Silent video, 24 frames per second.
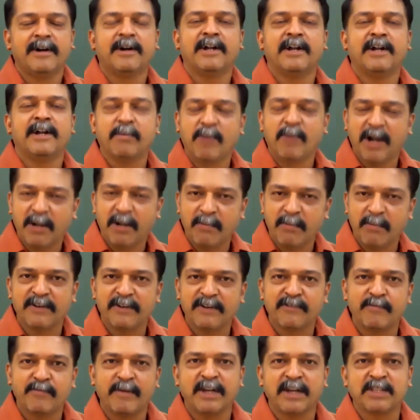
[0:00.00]
Department
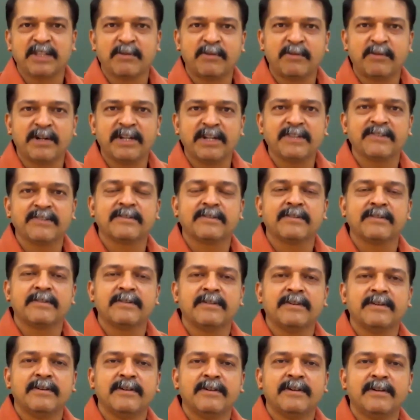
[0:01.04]
of Mathematics,
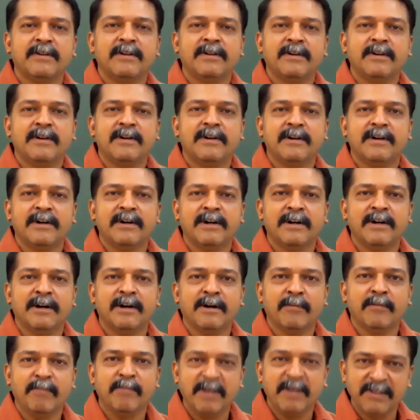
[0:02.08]

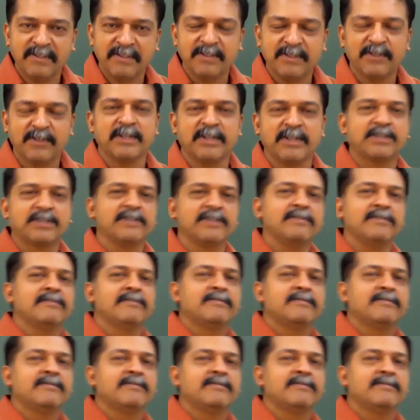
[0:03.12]
Base Education.